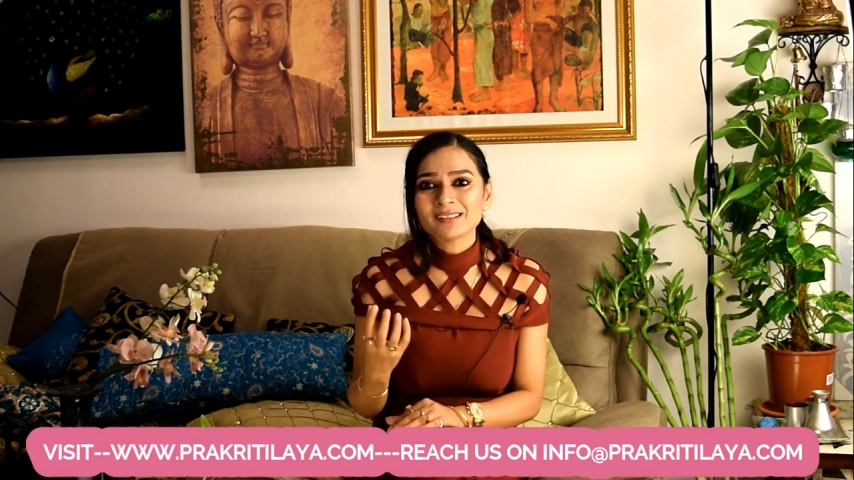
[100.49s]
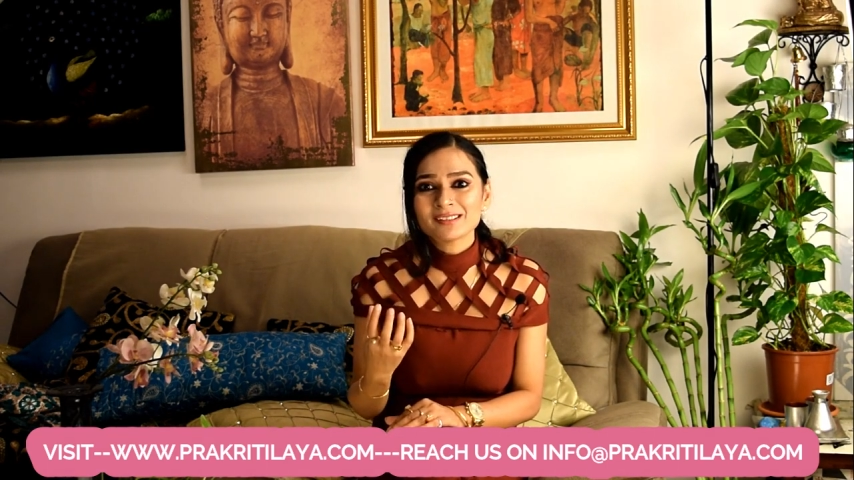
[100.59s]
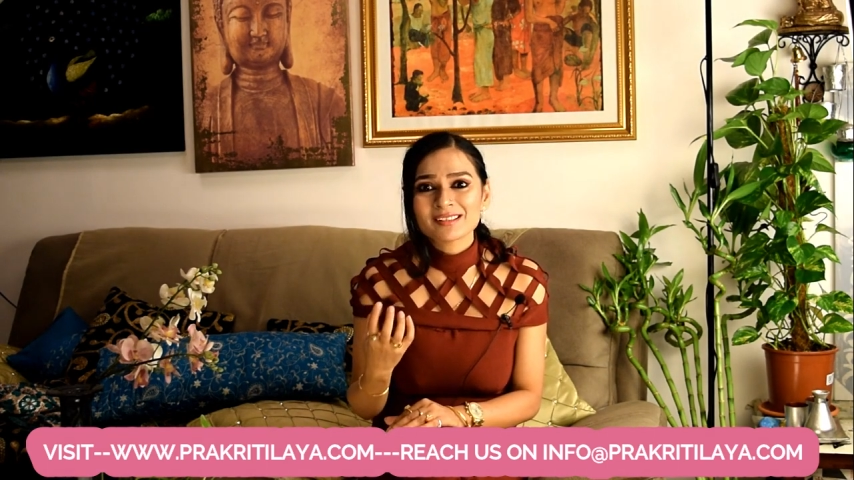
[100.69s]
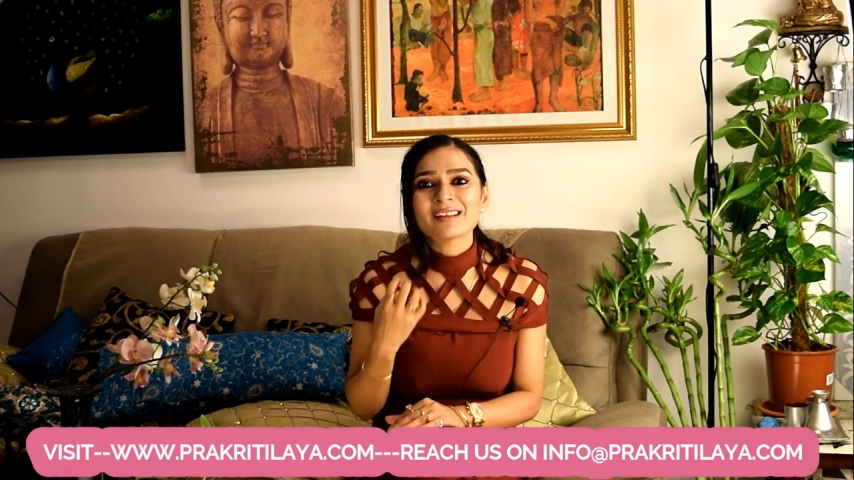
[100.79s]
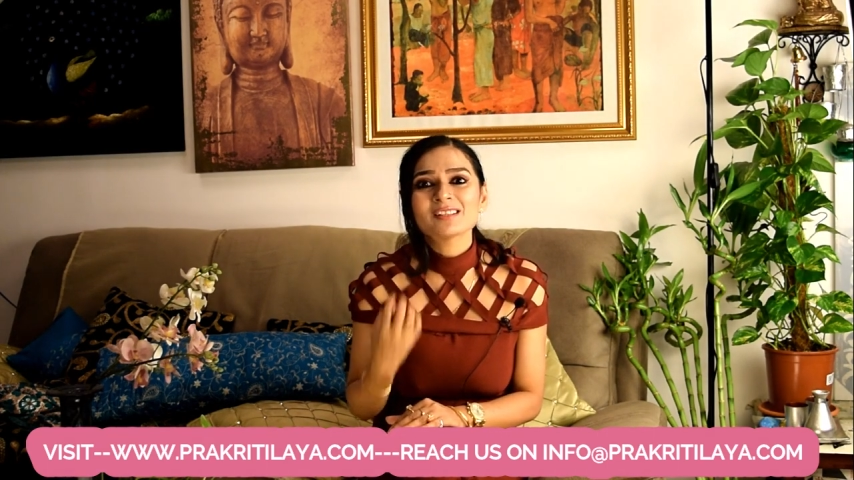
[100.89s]
that
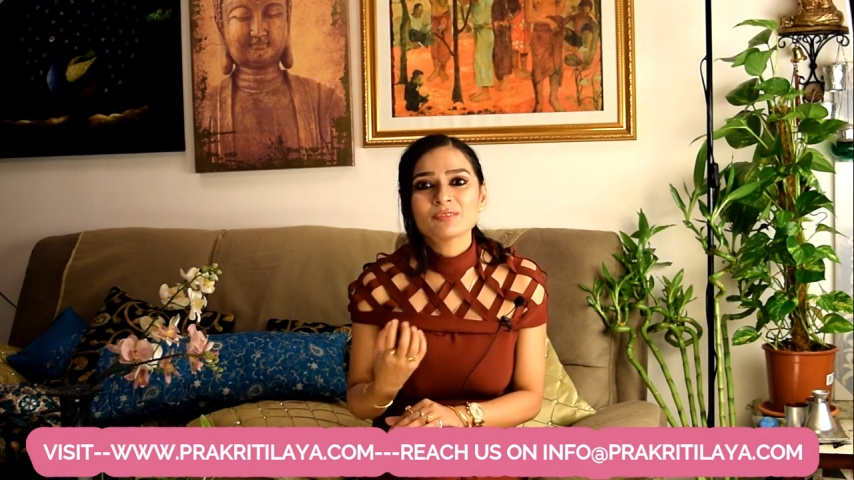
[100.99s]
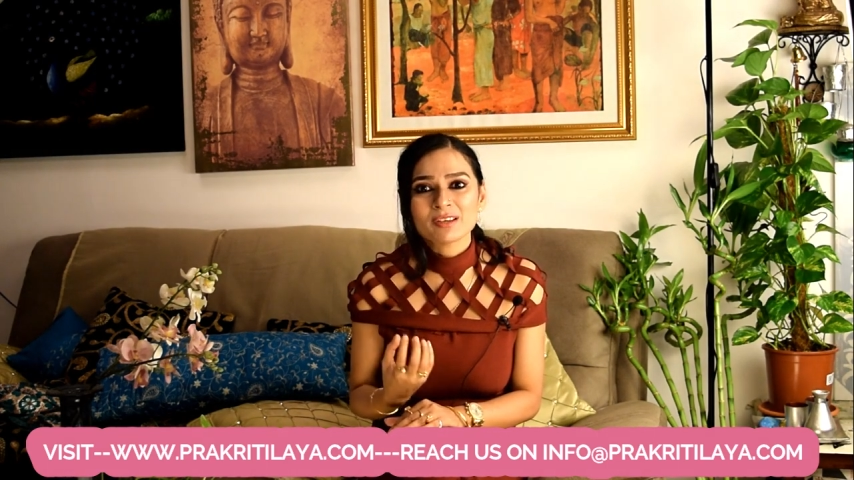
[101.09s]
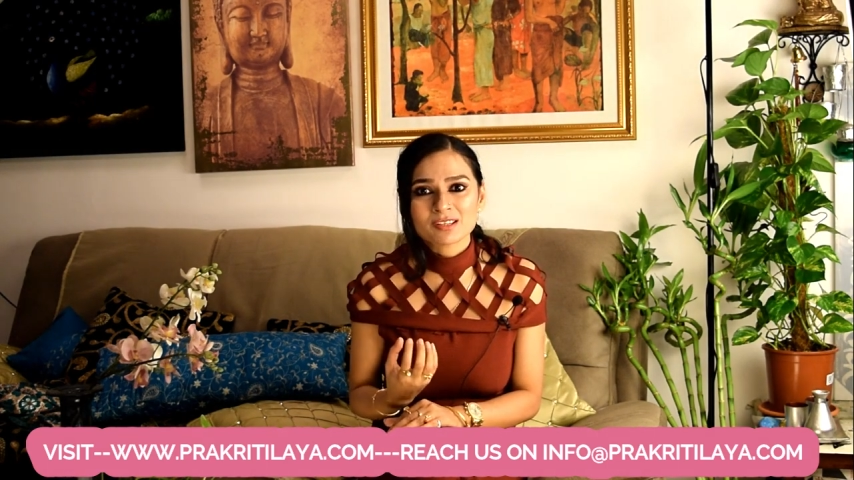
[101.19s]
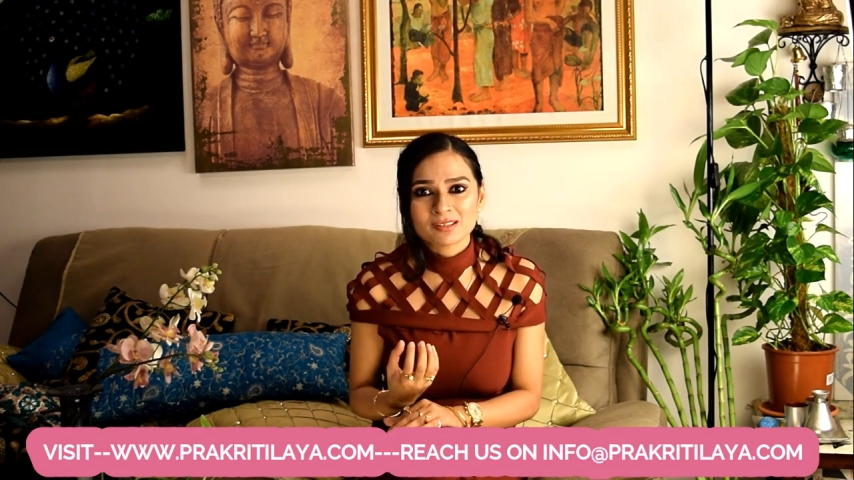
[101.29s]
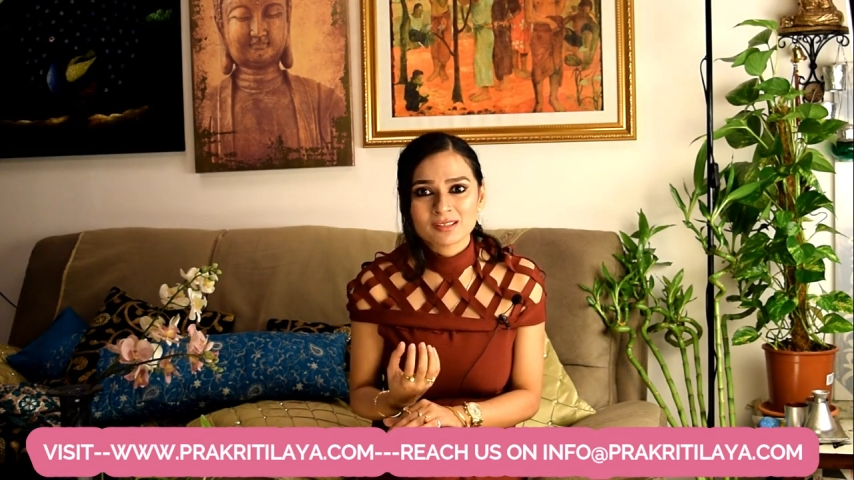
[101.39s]

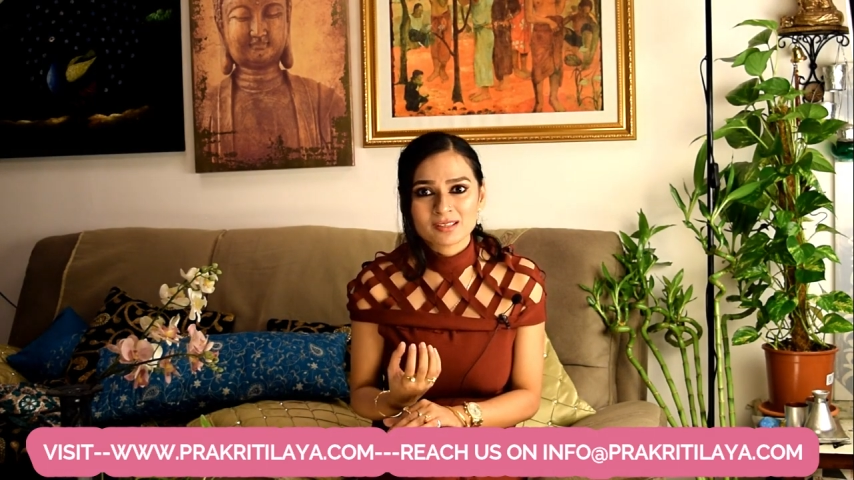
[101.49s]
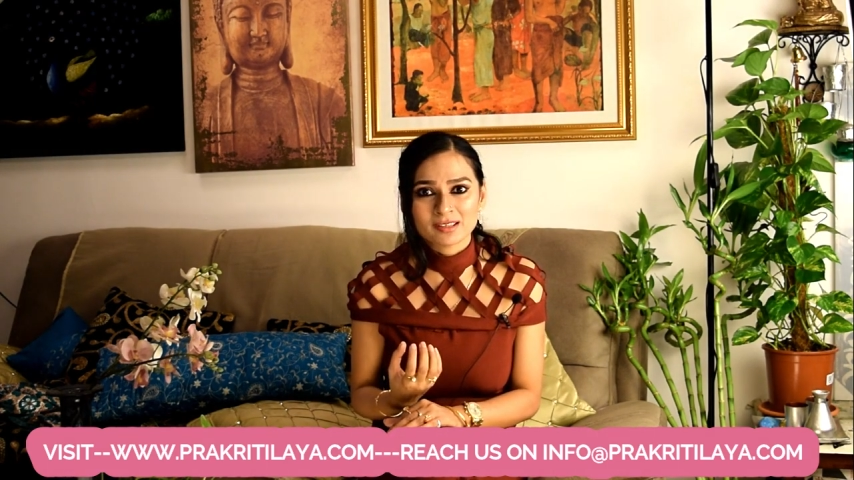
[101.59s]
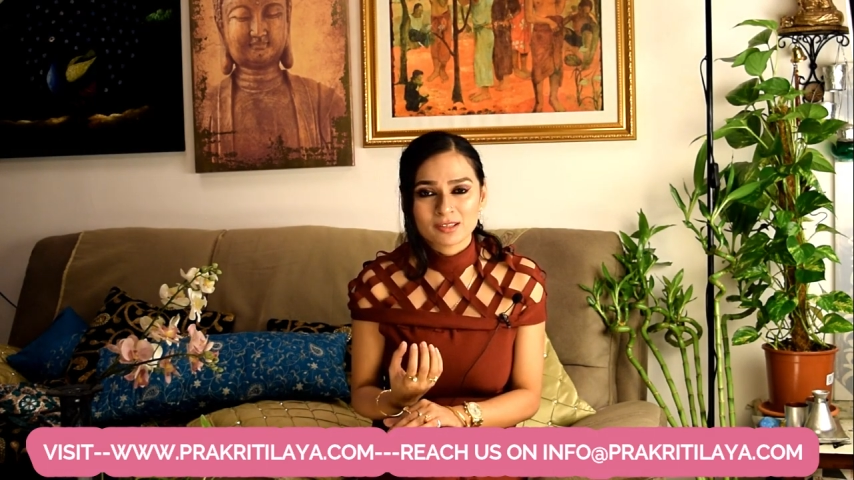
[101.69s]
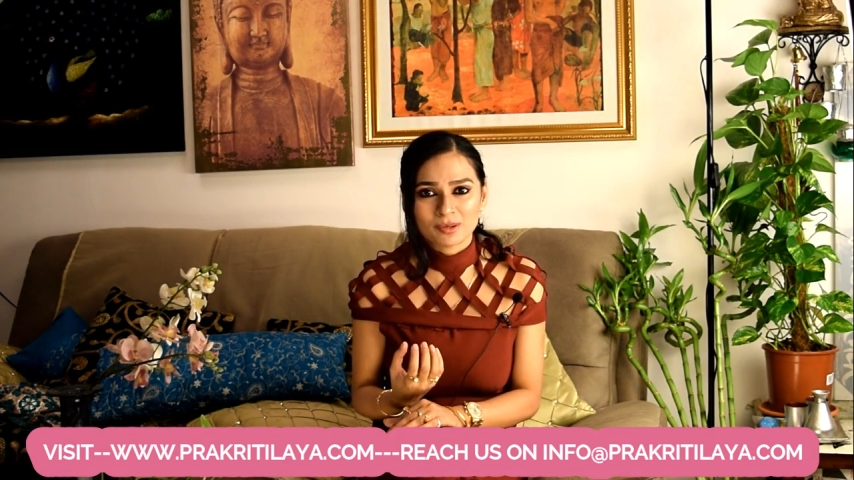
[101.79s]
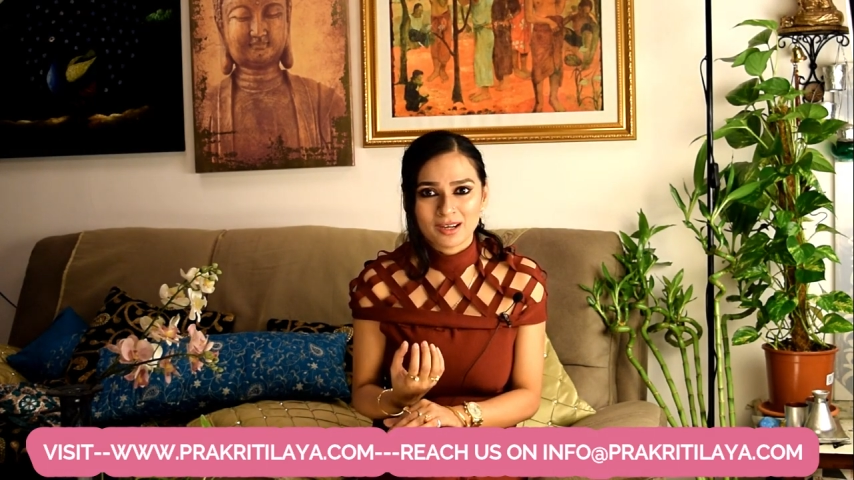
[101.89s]
satisfaction
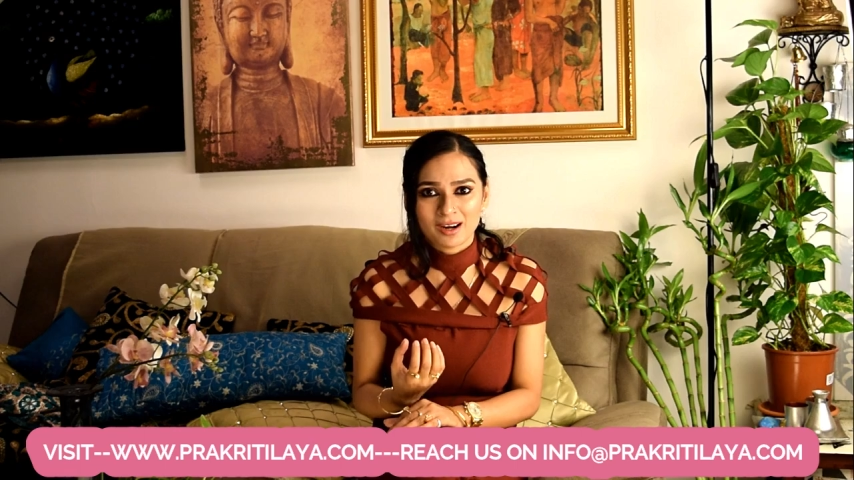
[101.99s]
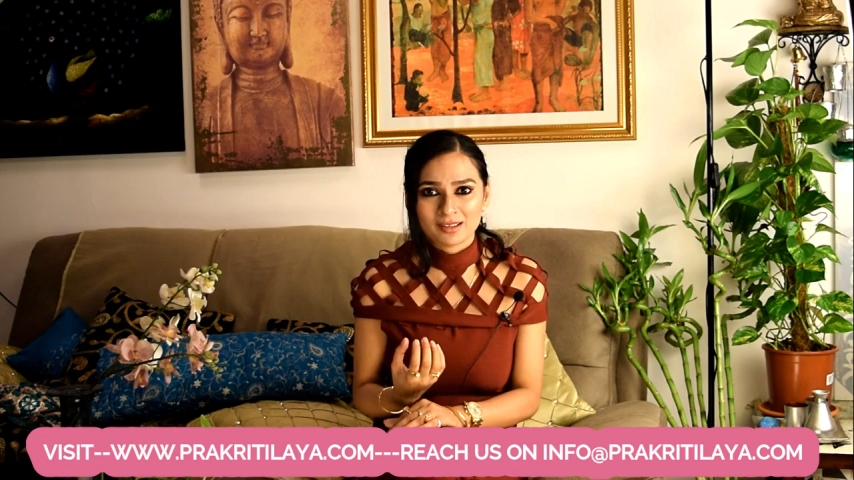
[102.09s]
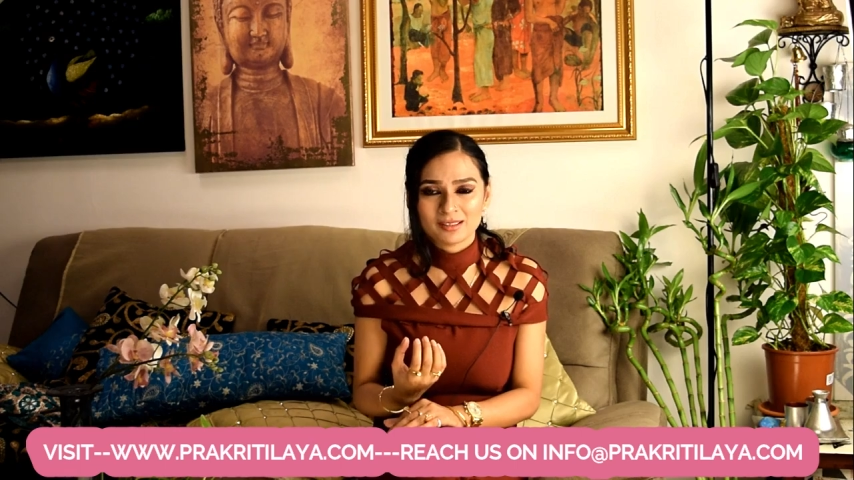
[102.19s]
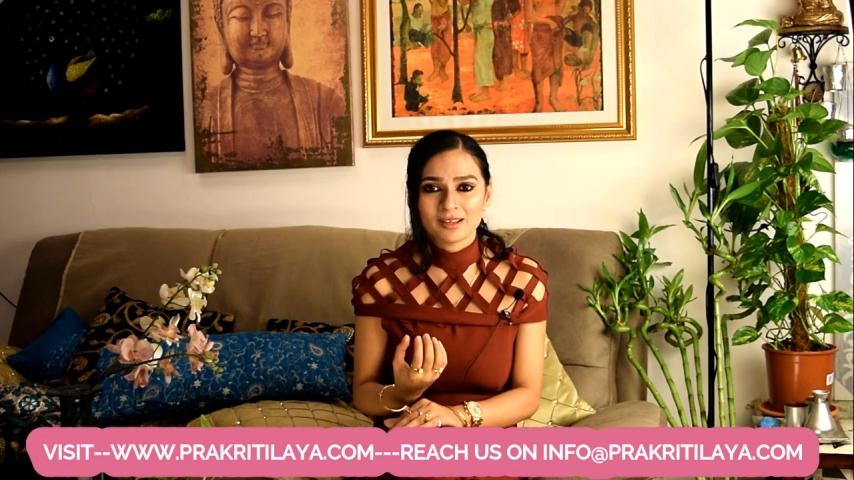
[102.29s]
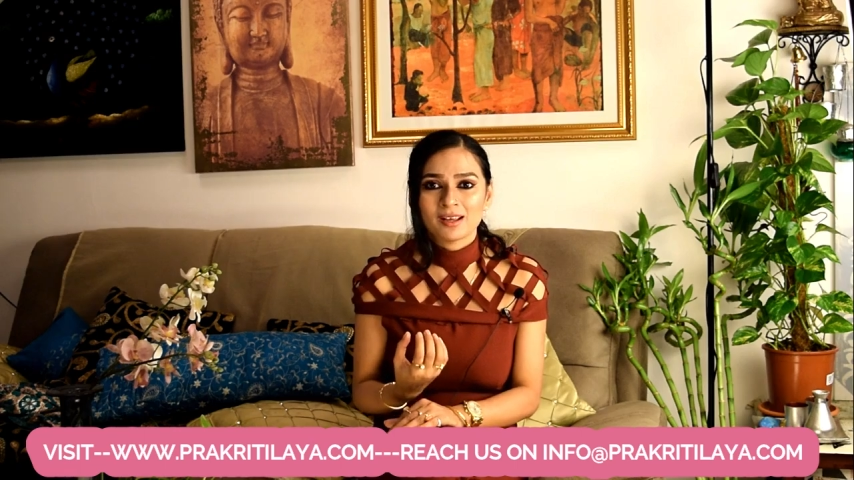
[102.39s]
inside our heart.